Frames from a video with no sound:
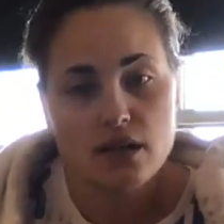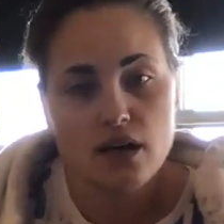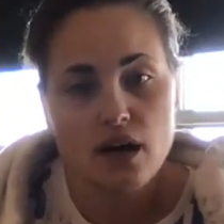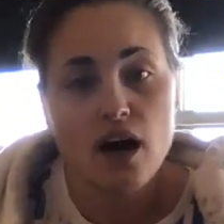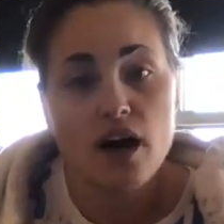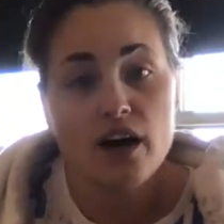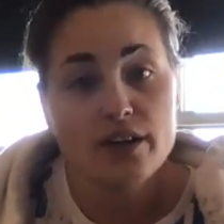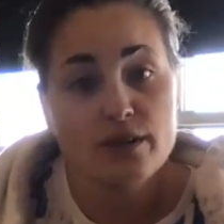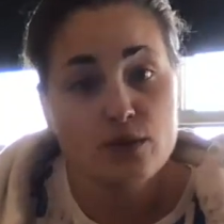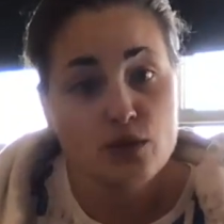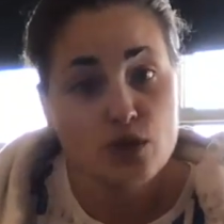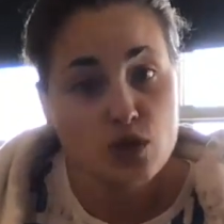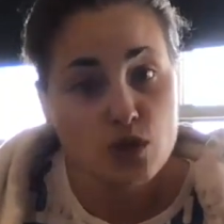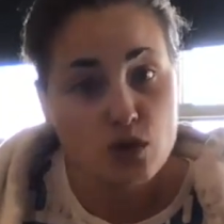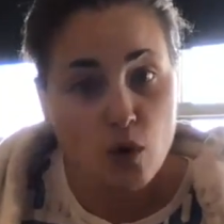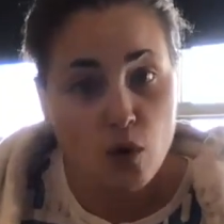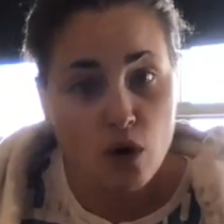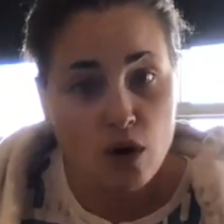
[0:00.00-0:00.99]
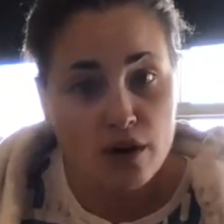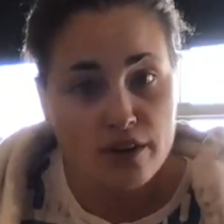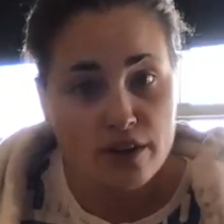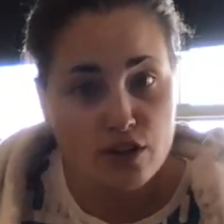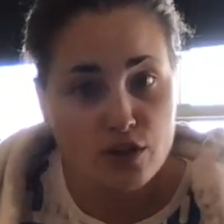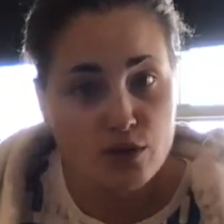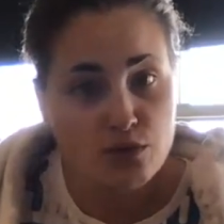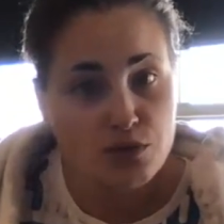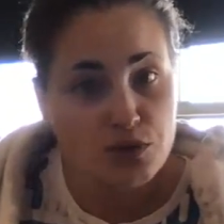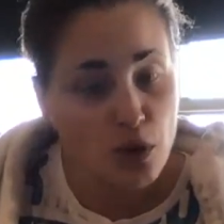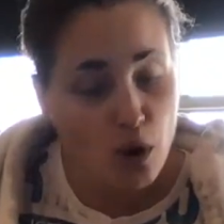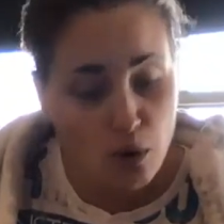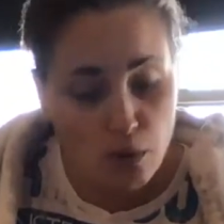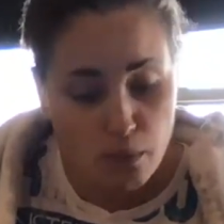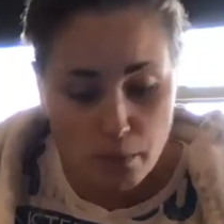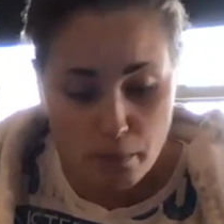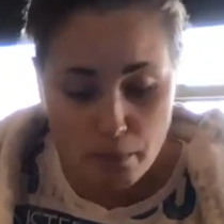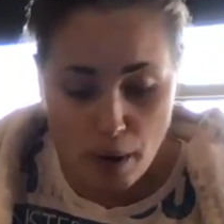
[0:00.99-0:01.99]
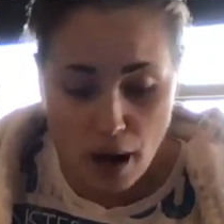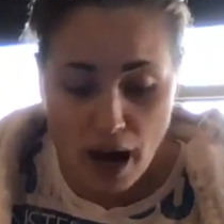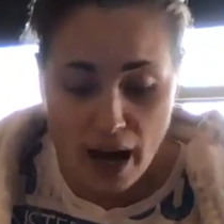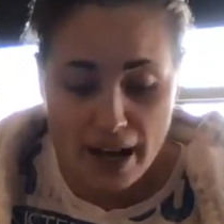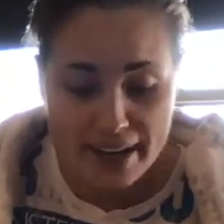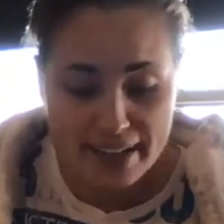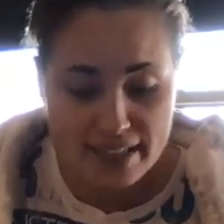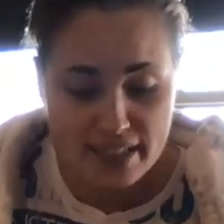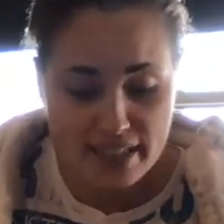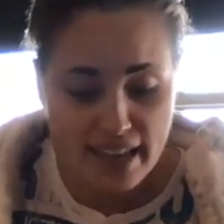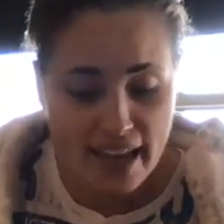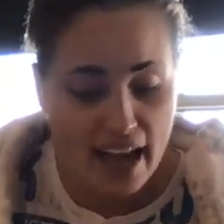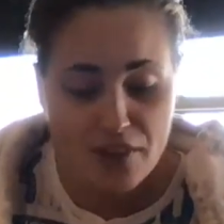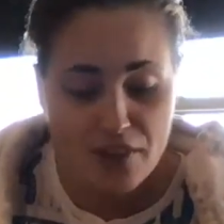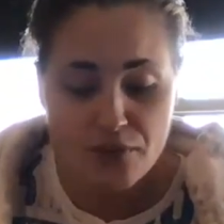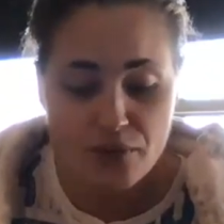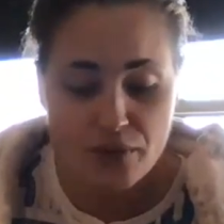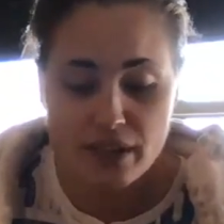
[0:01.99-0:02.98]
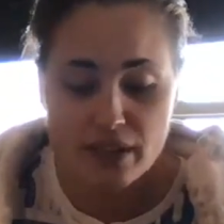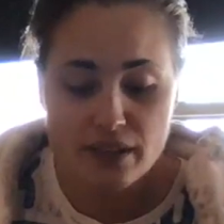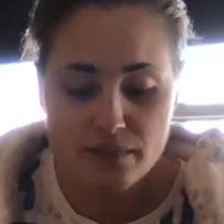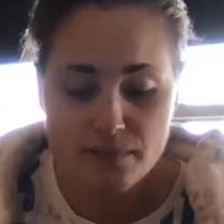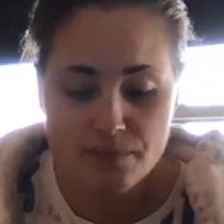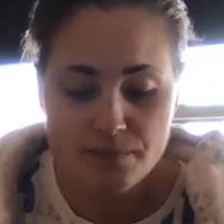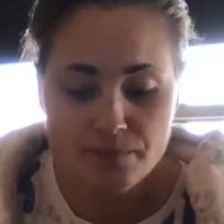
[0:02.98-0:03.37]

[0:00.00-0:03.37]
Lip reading: Are you sure that you don't mind, Catherine?